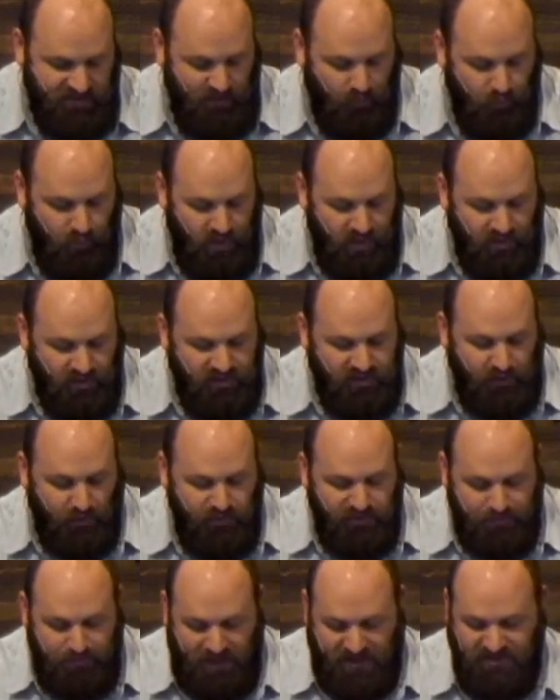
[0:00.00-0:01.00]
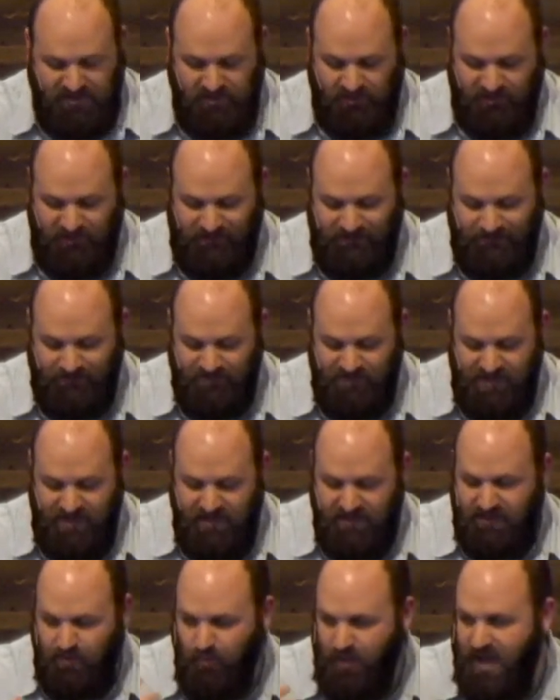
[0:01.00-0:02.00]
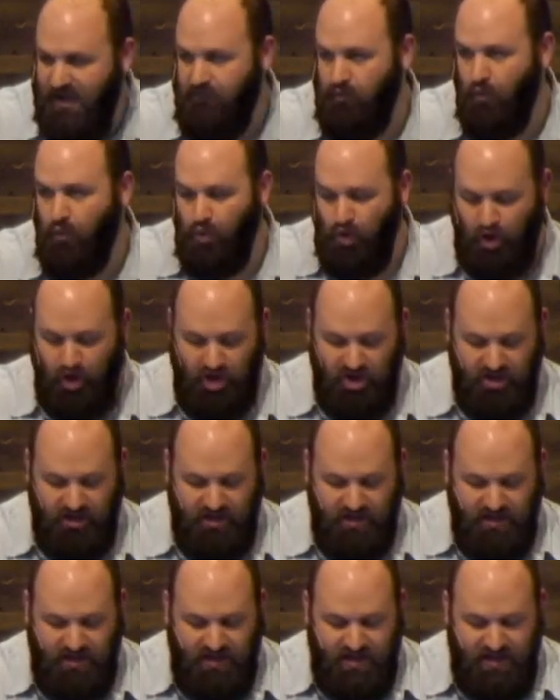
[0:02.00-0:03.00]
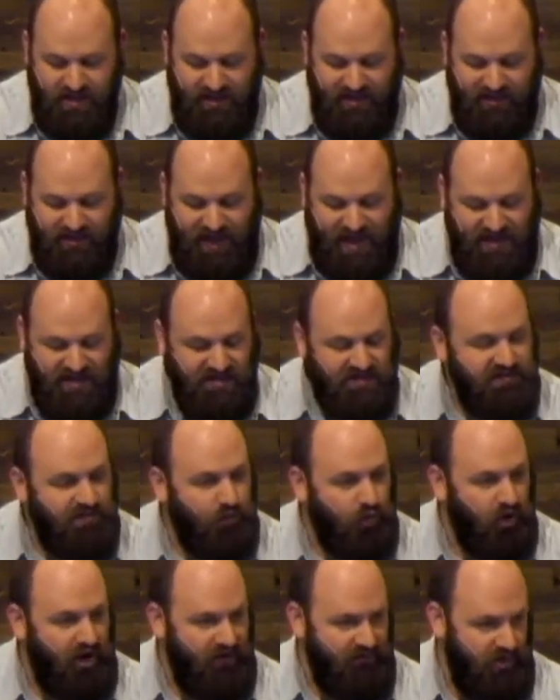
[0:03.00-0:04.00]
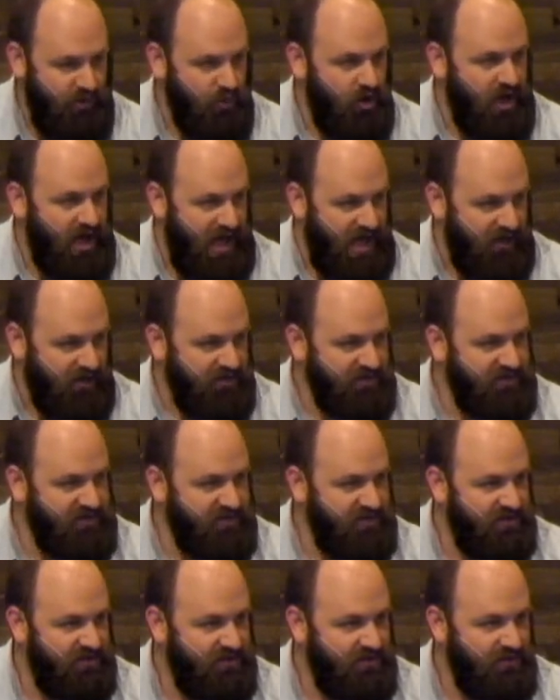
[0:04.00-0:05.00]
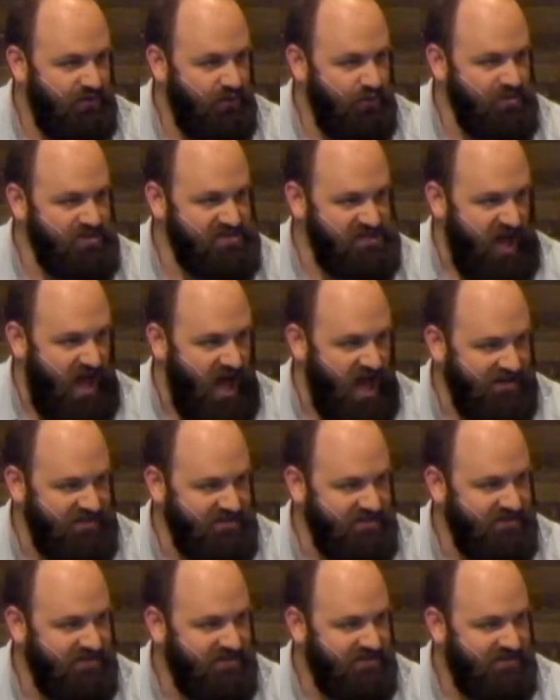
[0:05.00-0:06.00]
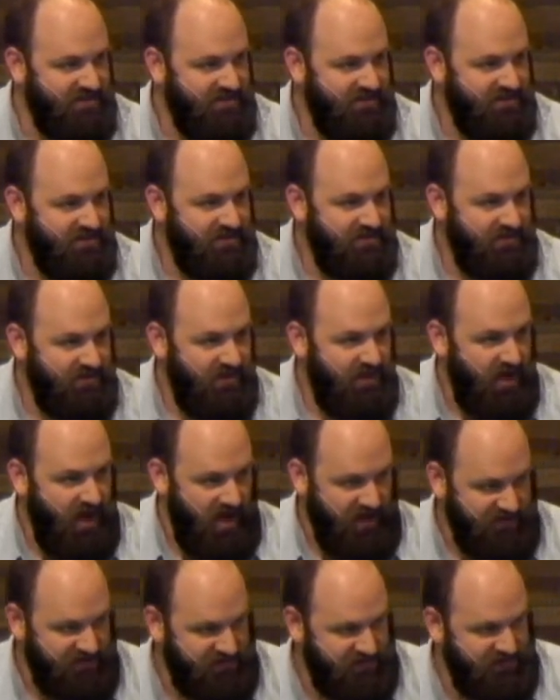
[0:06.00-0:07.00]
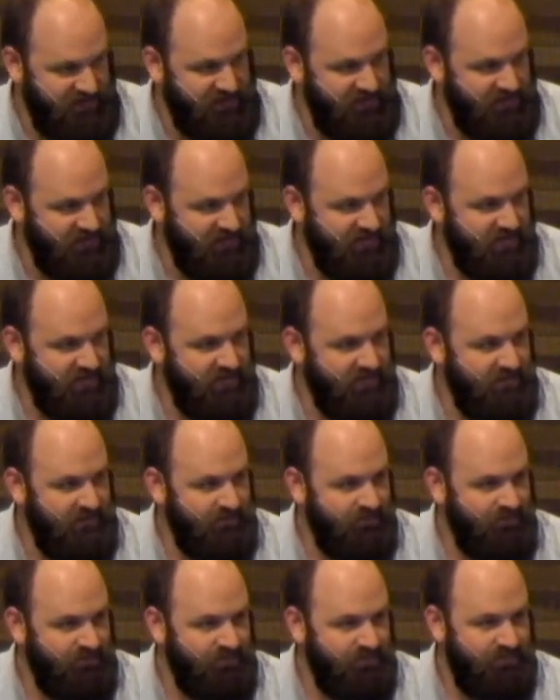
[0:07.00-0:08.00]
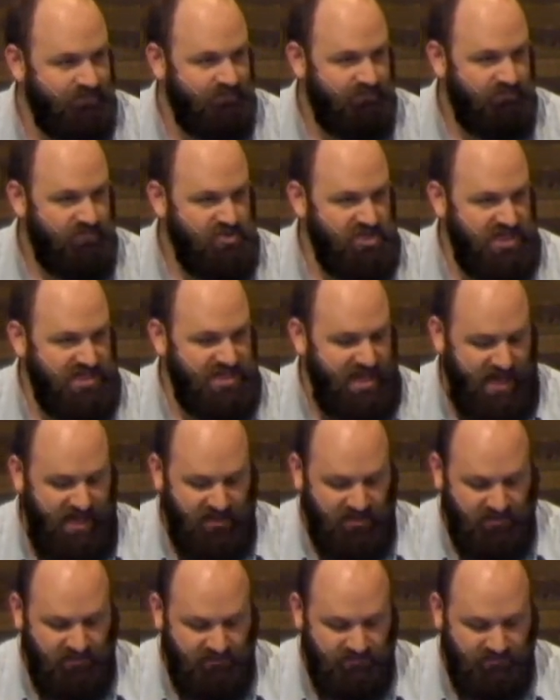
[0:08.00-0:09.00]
that we are so special that we have a word that is for everyone else who is not us, Gentile.